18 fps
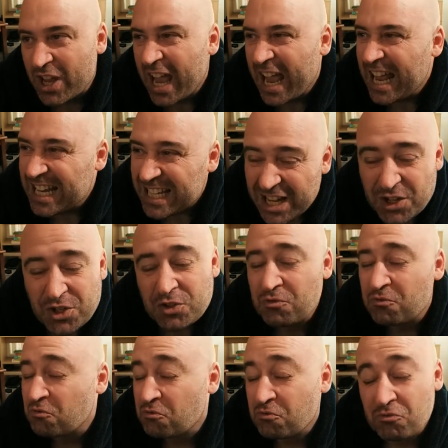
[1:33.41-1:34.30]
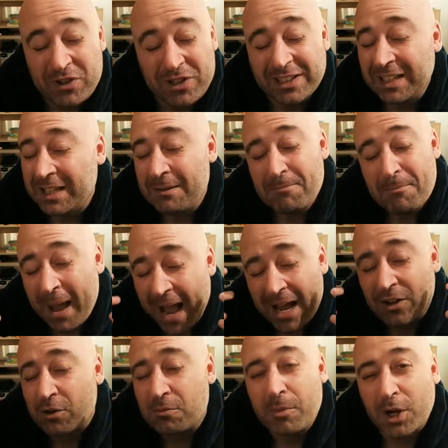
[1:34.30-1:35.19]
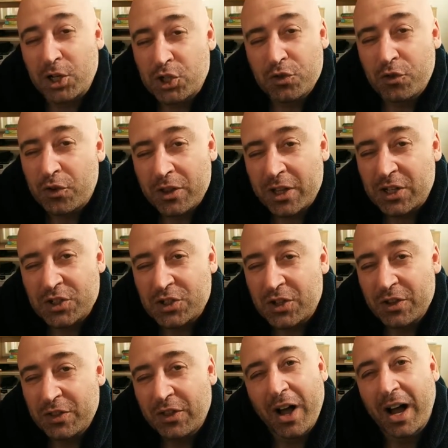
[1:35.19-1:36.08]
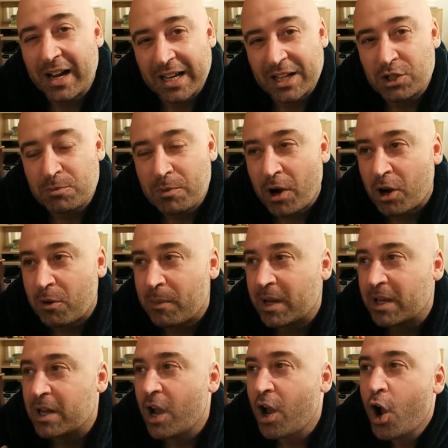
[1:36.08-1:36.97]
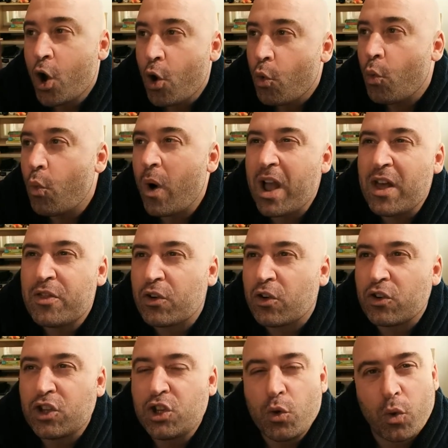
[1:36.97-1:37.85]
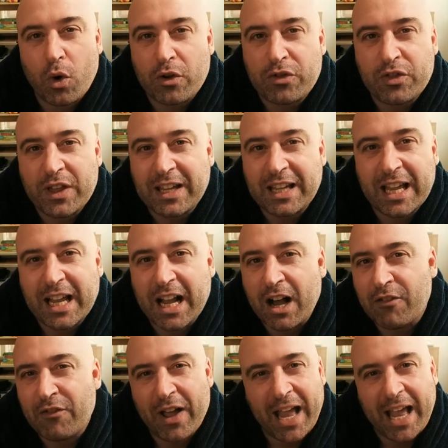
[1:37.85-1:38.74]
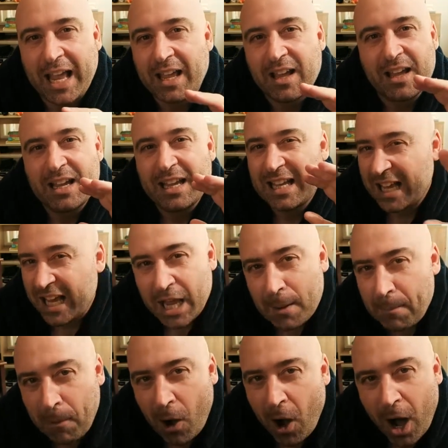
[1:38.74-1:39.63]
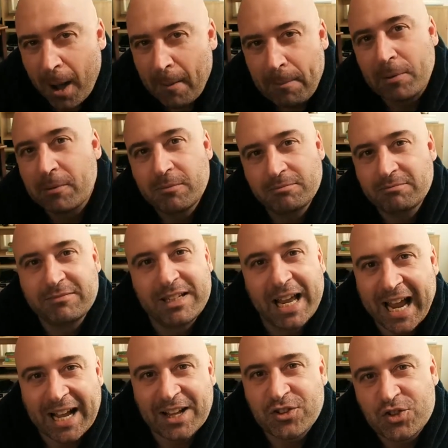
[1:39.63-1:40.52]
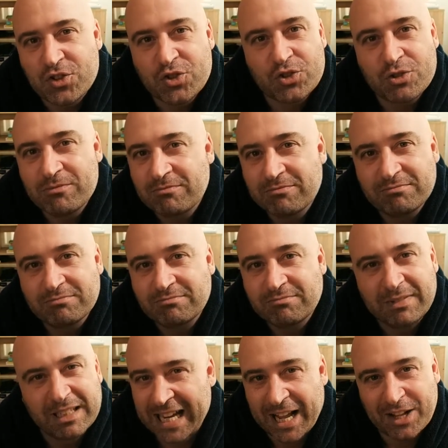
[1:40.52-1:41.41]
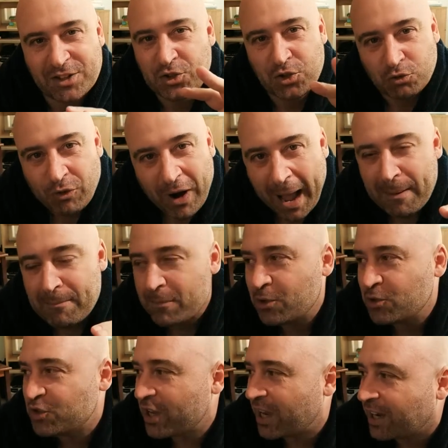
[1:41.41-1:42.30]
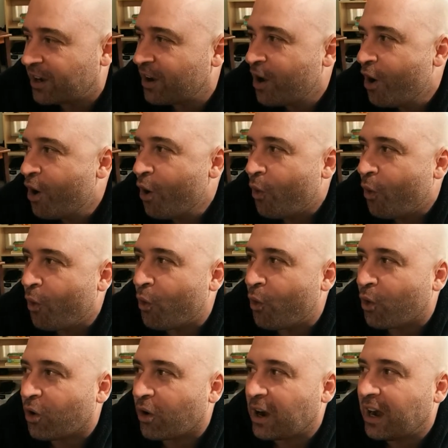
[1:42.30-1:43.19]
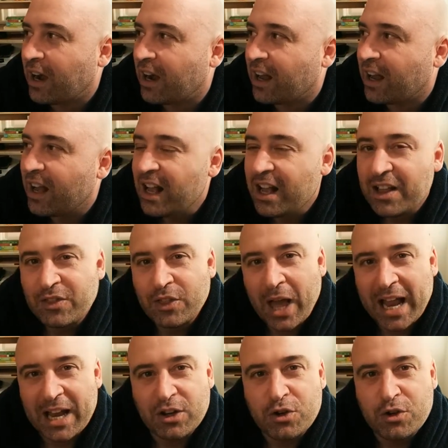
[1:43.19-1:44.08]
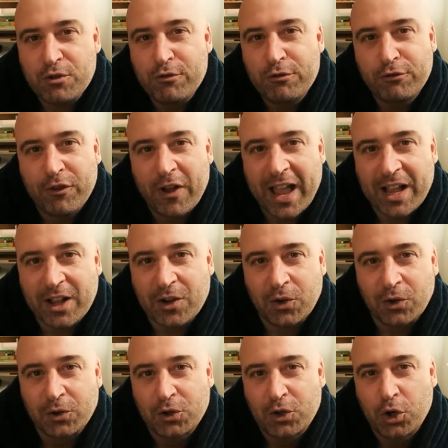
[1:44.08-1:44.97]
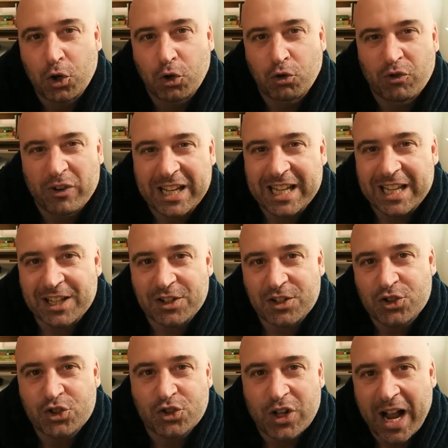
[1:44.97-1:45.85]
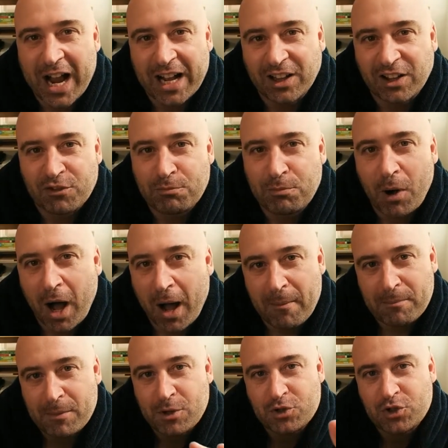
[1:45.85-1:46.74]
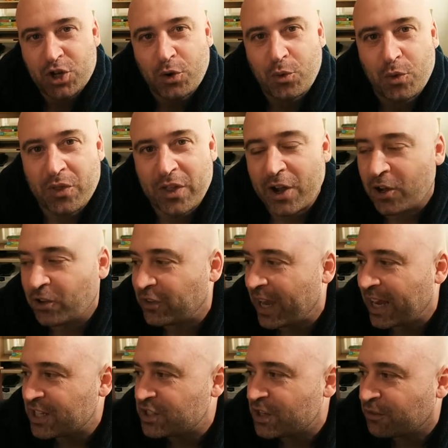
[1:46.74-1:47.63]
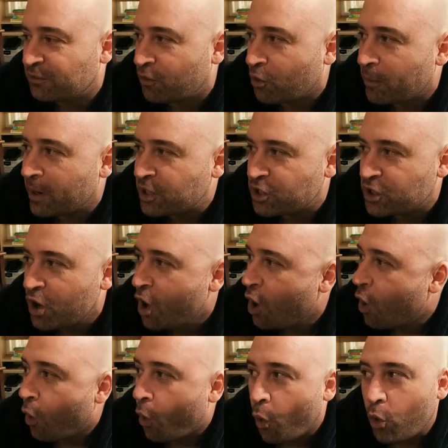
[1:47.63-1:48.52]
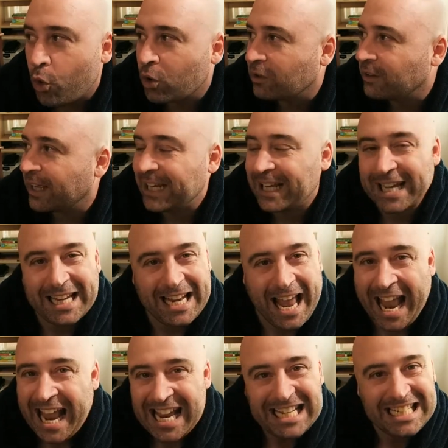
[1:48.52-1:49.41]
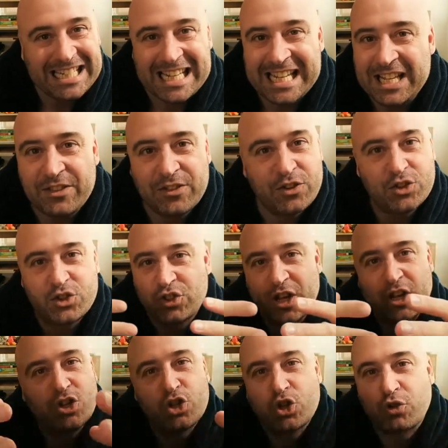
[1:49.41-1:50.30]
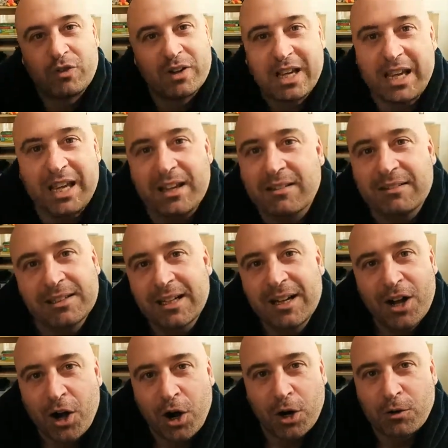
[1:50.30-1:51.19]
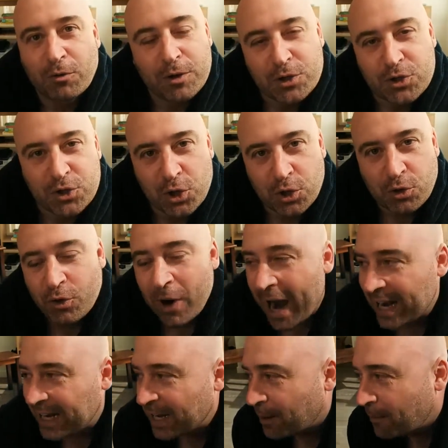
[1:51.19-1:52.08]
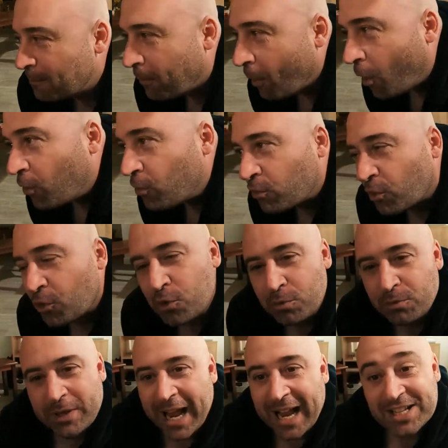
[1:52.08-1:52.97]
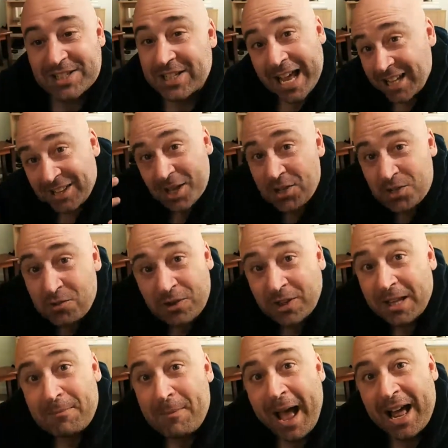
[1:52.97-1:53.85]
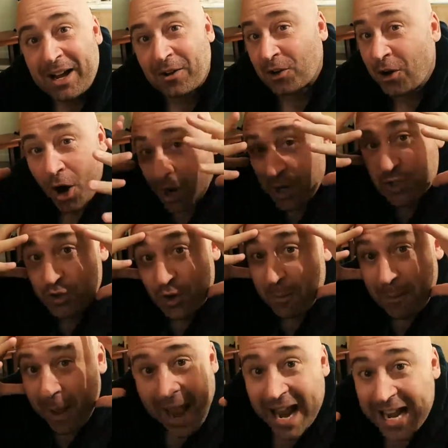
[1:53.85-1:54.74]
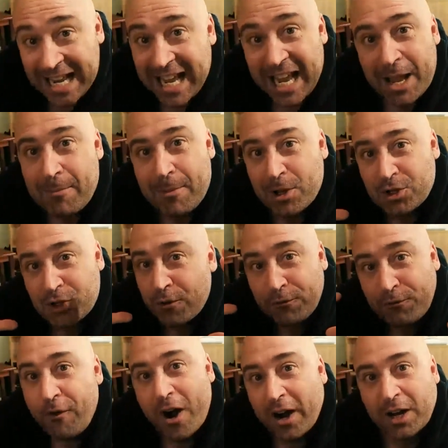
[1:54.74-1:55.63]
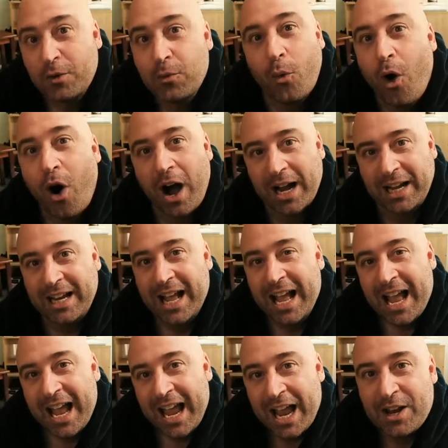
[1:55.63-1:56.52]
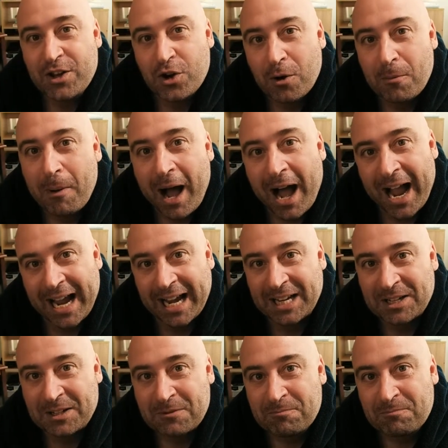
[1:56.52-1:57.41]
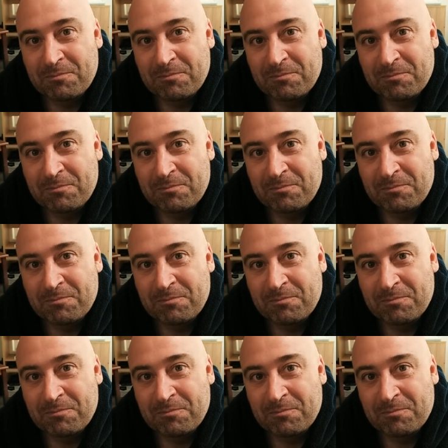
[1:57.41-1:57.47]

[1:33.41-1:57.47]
It doesn't really matter much for this thought experiment whether you are thinking of a hip hop dance, the dance to rap music, or that newfangled Korean style of pop music where they all dance in formation, or like an 18th century aristocratic ballroom dance. Doesn't really matter. Conjure up any image you fucking want in your mind.